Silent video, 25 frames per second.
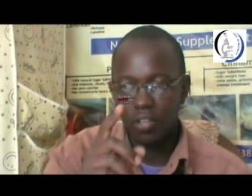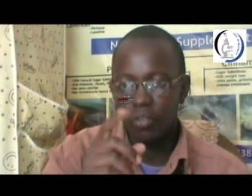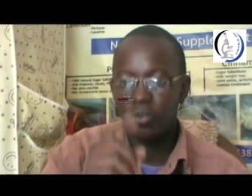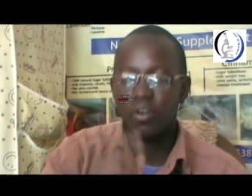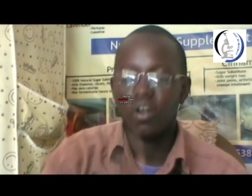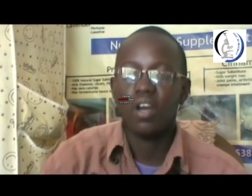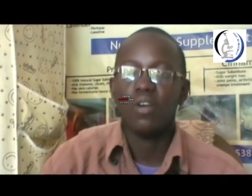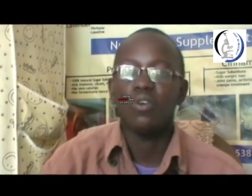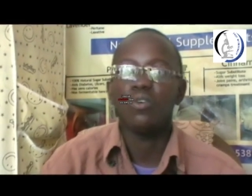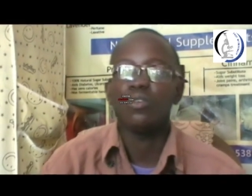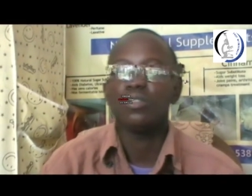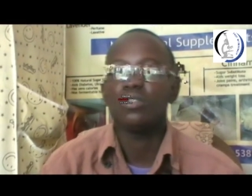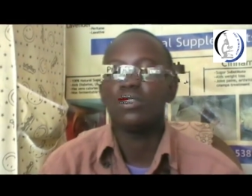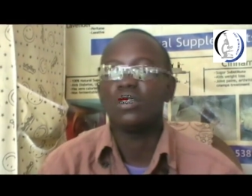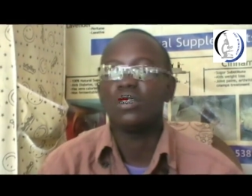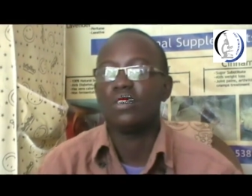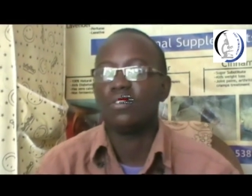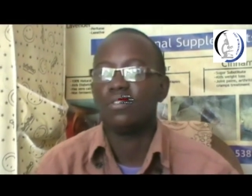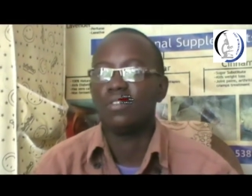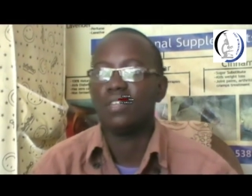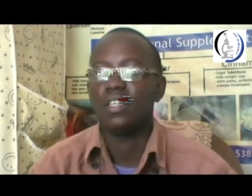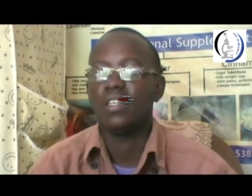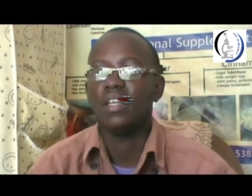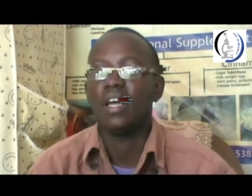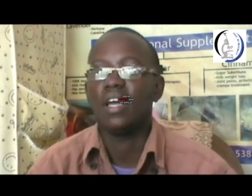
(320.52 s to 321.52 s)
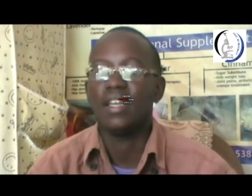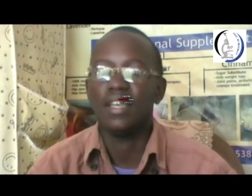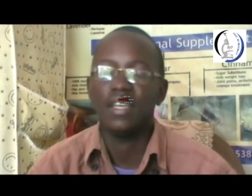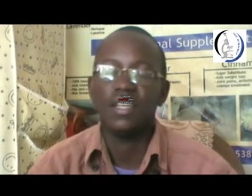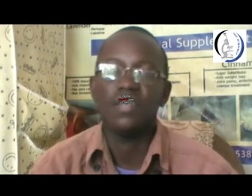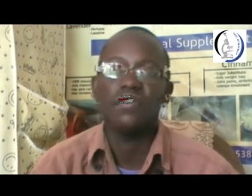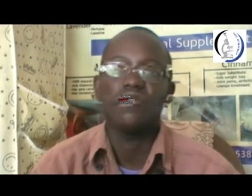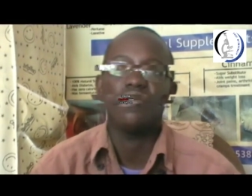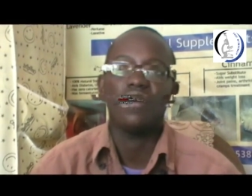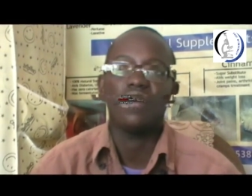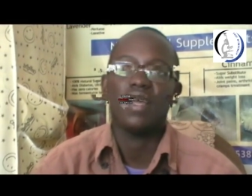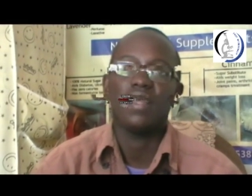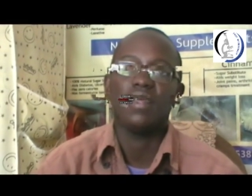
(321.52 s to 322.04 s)
you cannot even
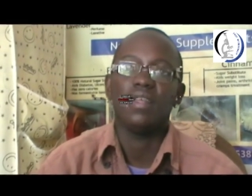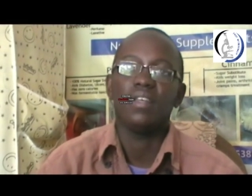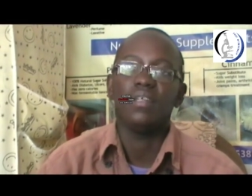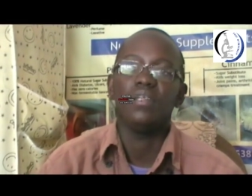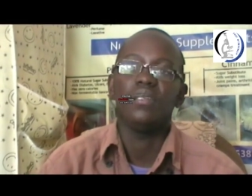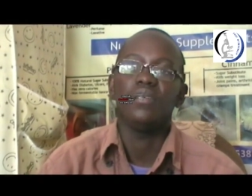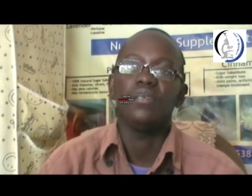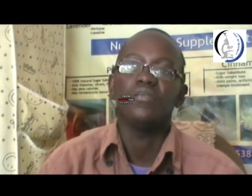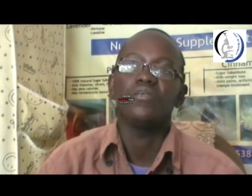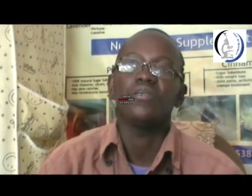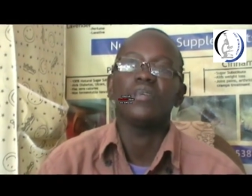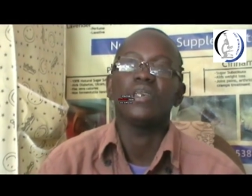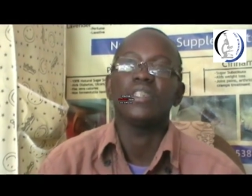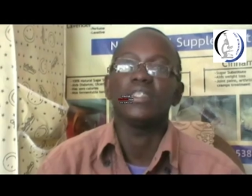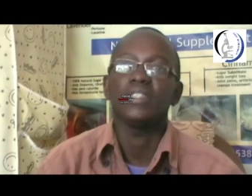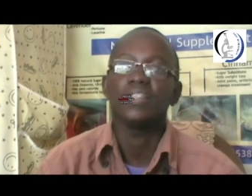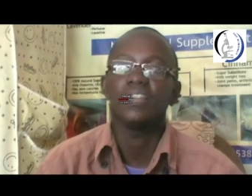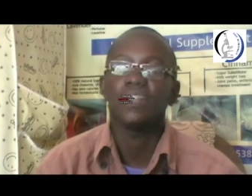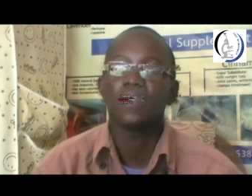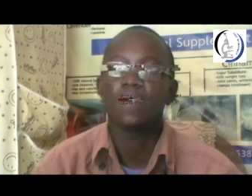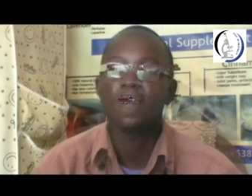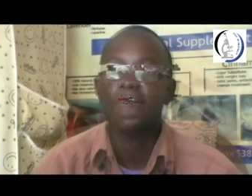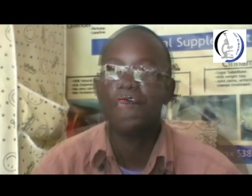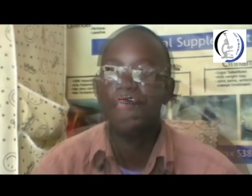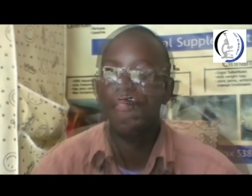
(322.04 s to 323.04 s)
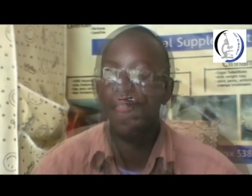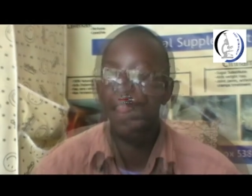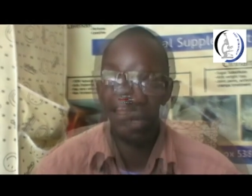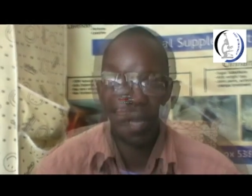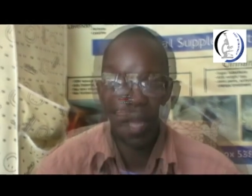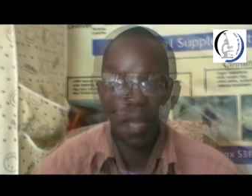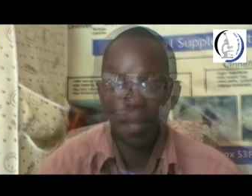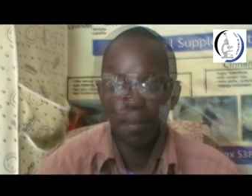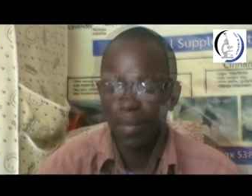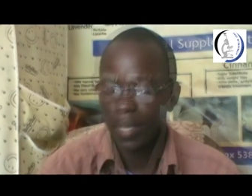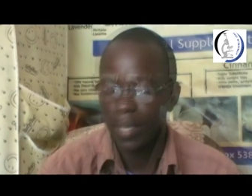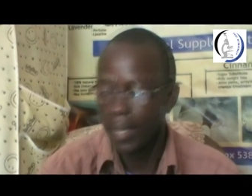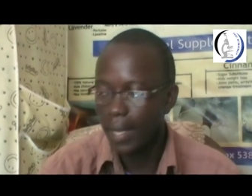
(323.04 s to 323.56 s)
identify the difference. When
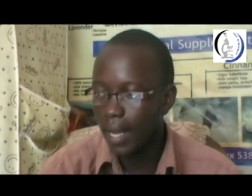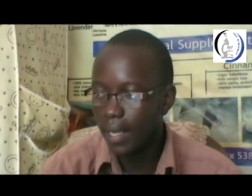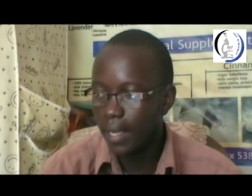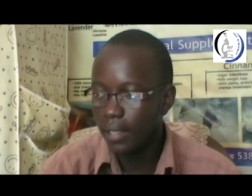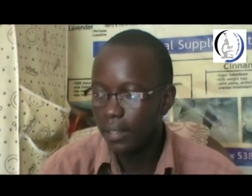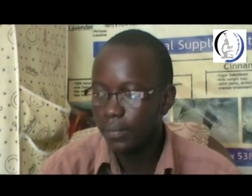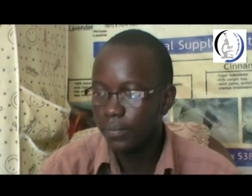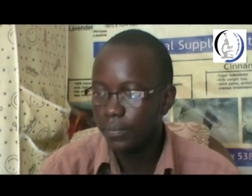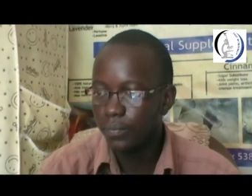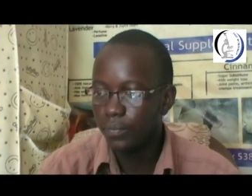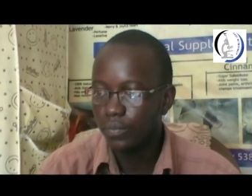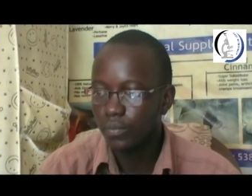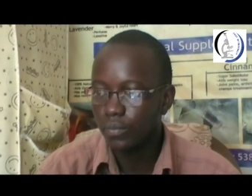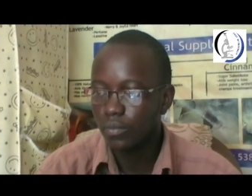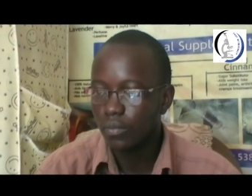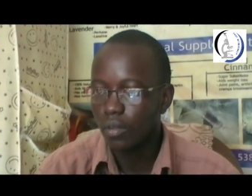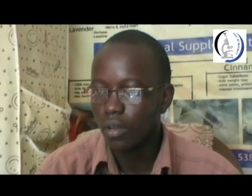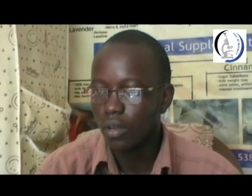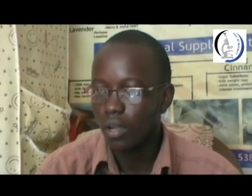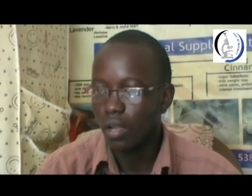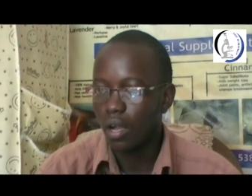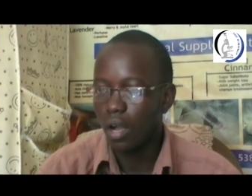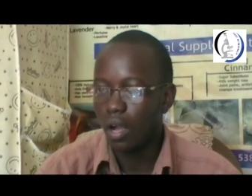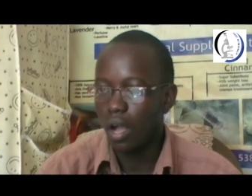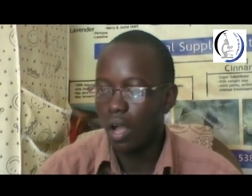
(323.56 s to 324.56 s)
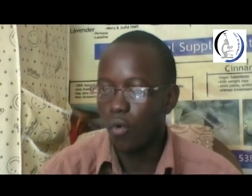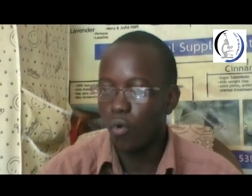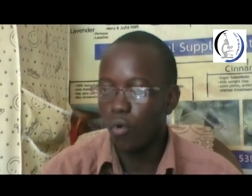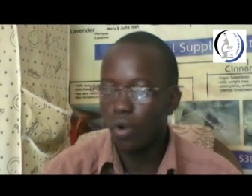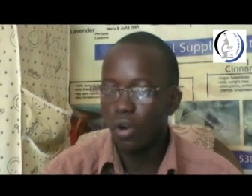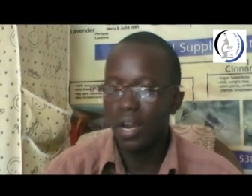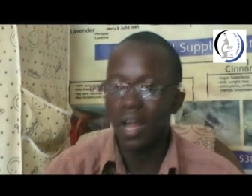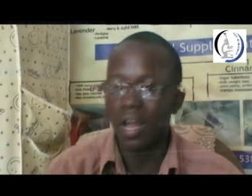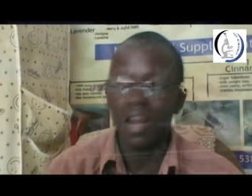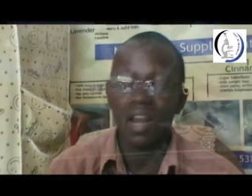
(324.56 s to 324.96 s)
I began, I won